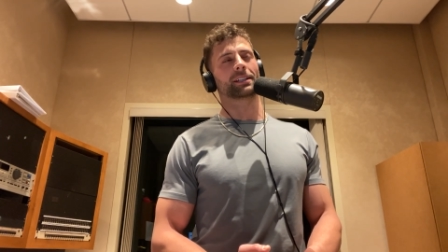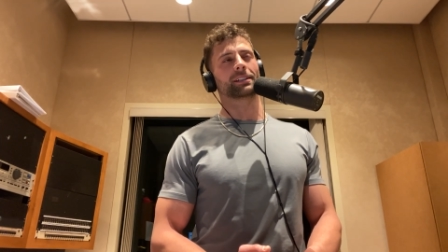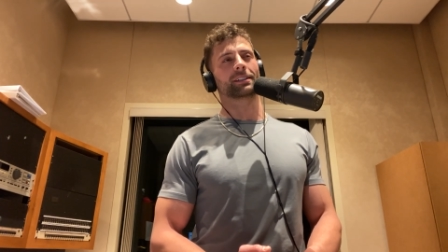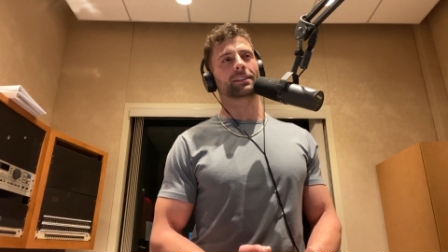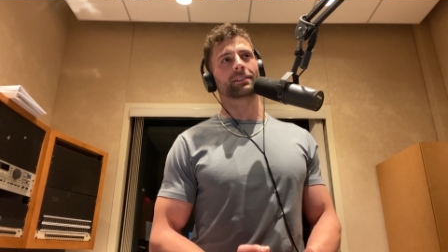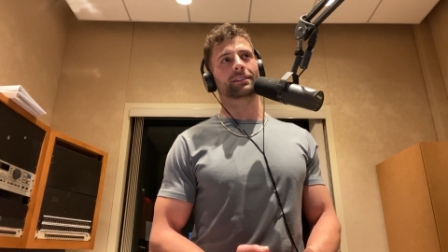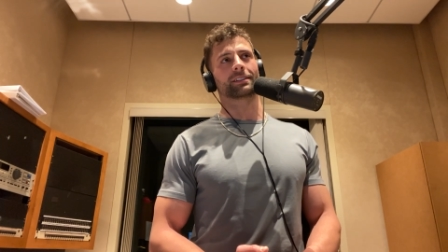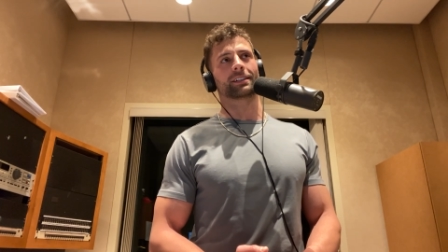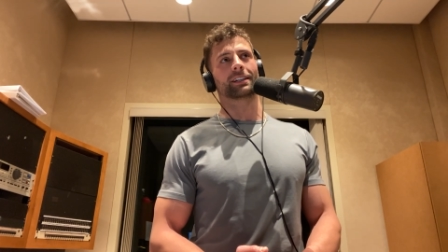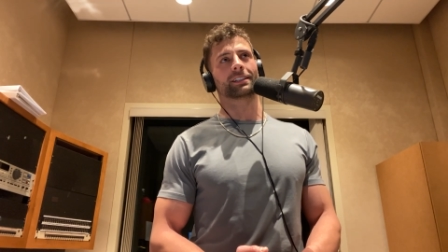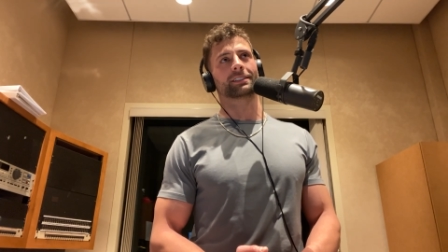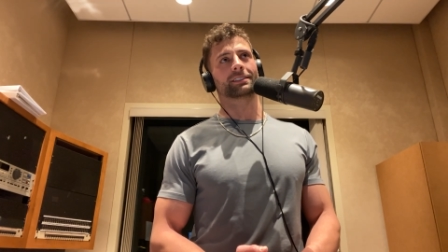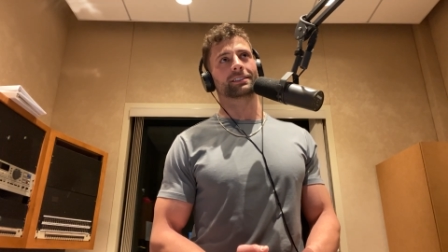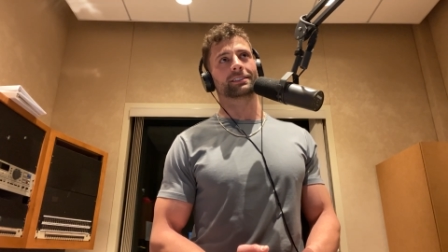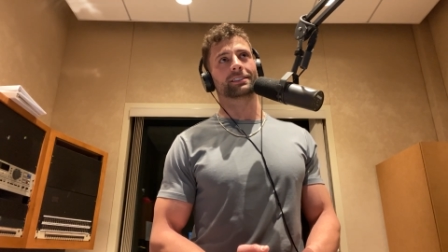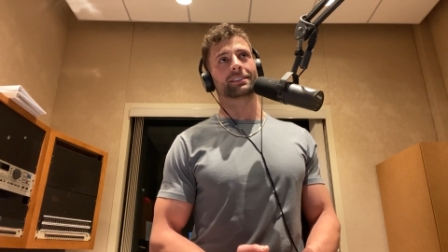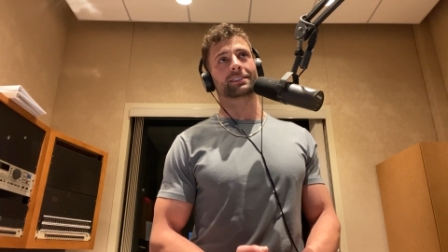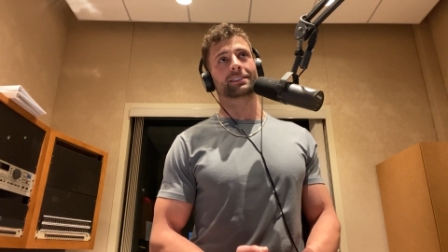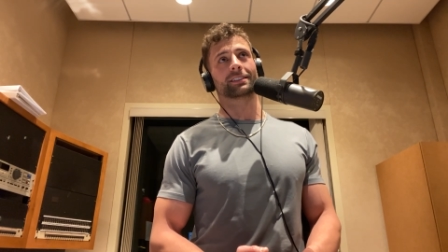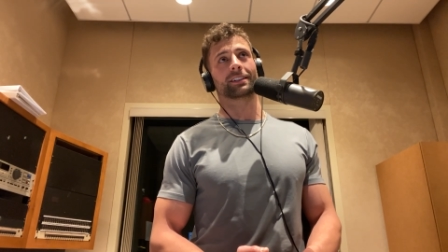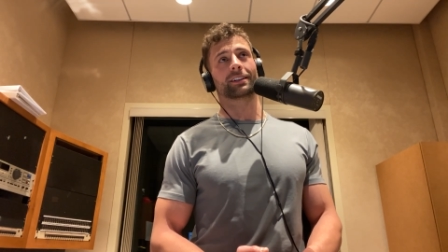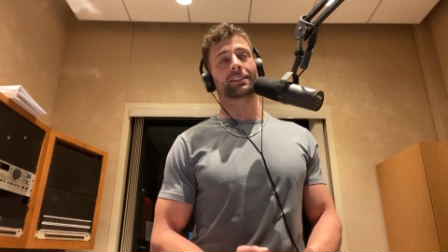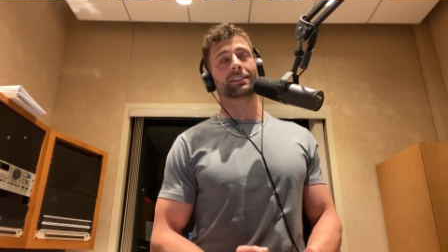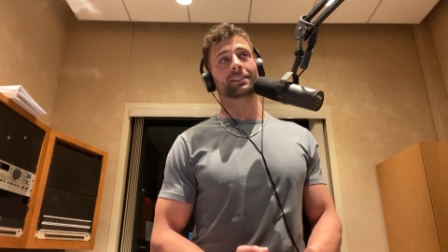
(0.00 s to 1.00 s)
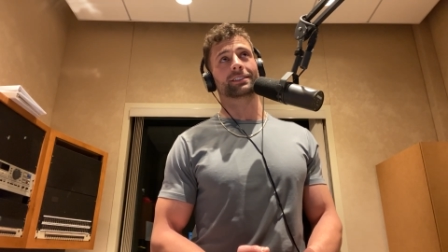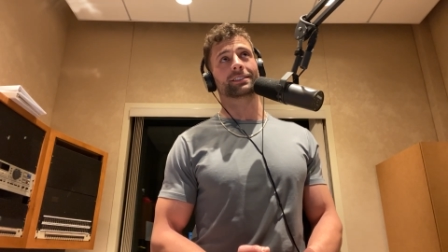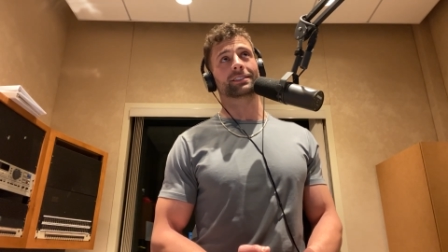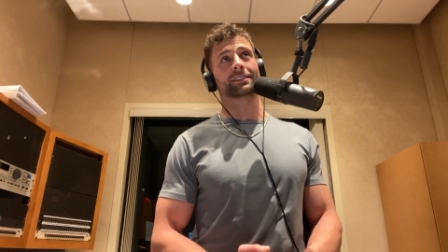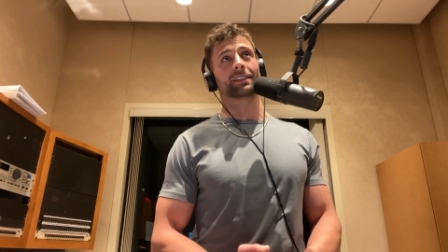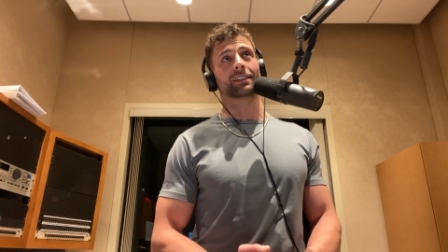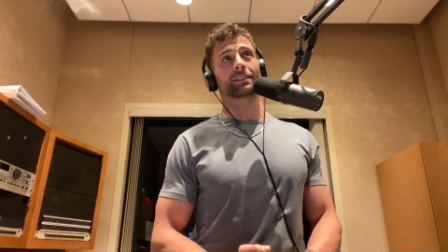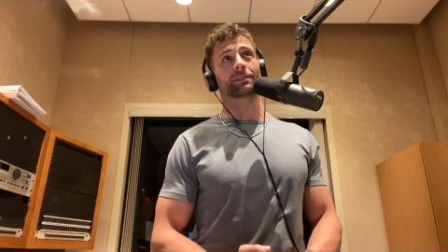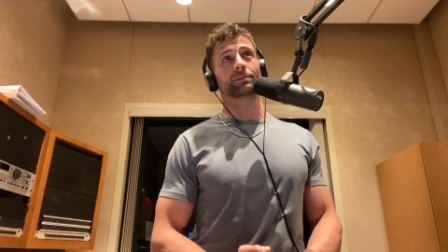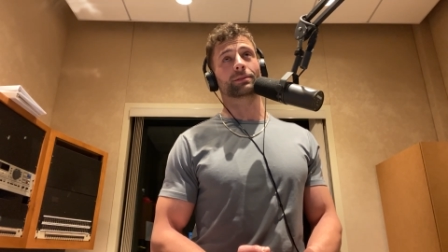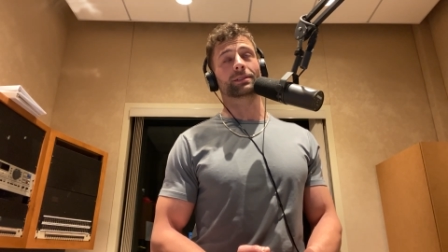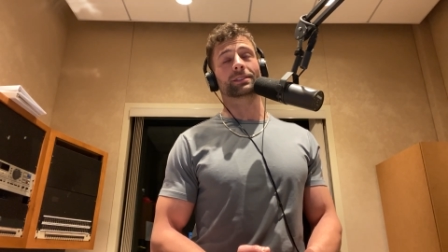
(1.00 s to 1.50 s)
little cousin just all of a
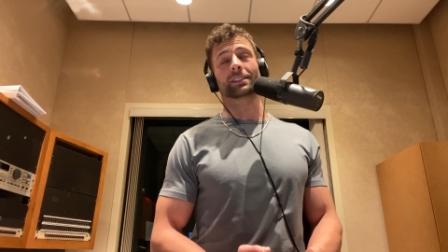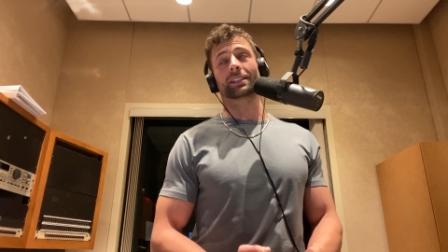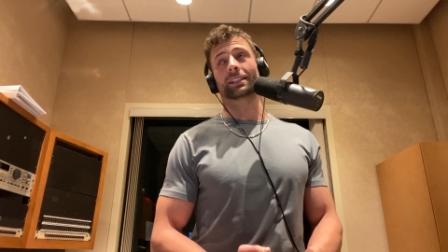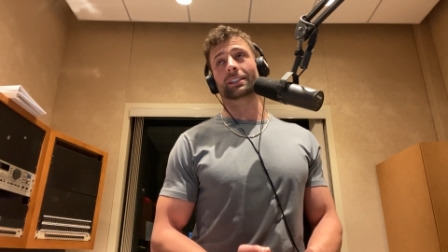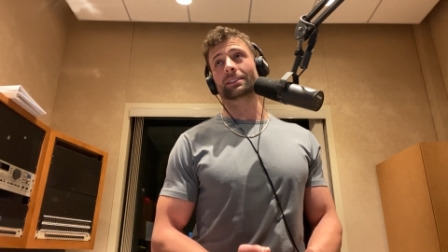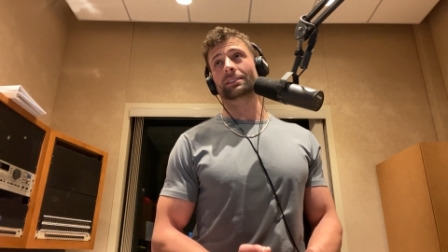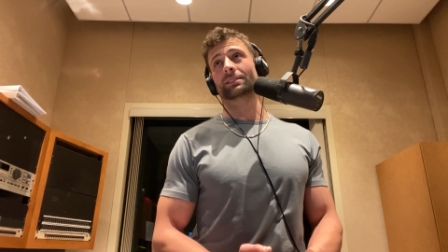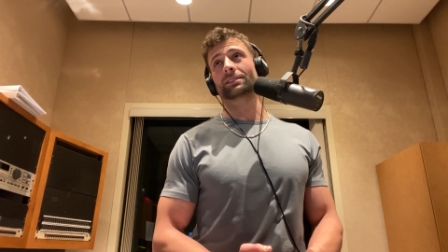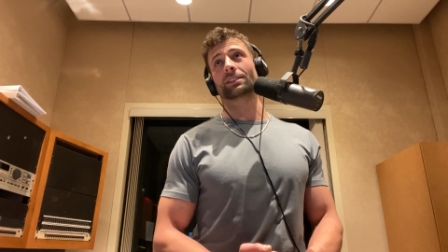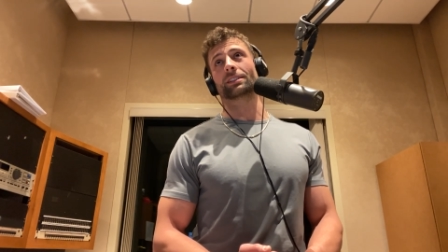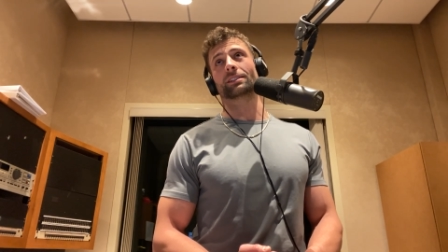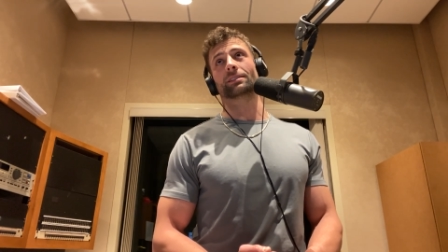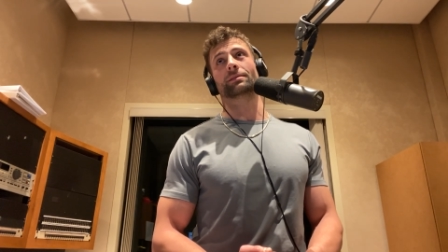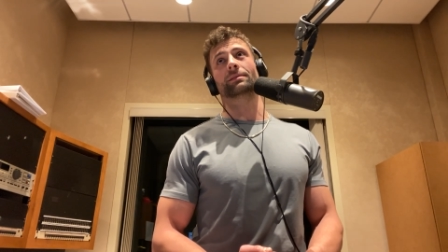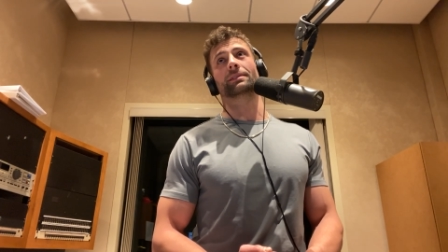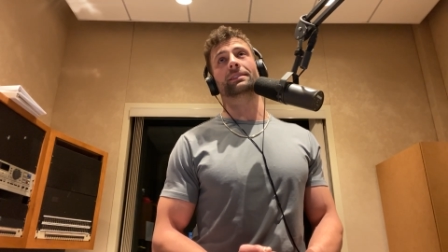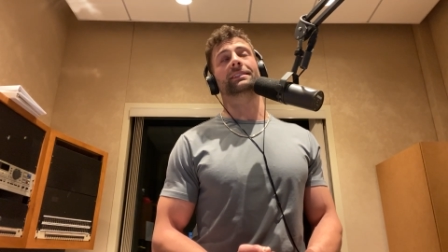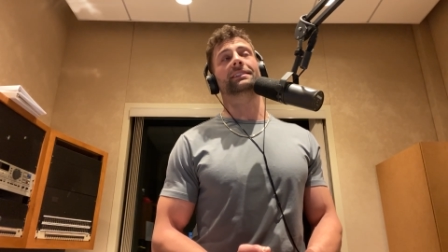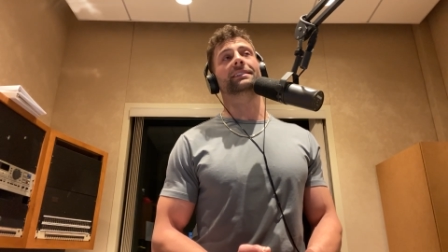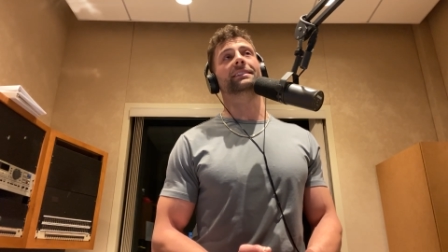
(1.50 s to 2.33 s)
sudden was like just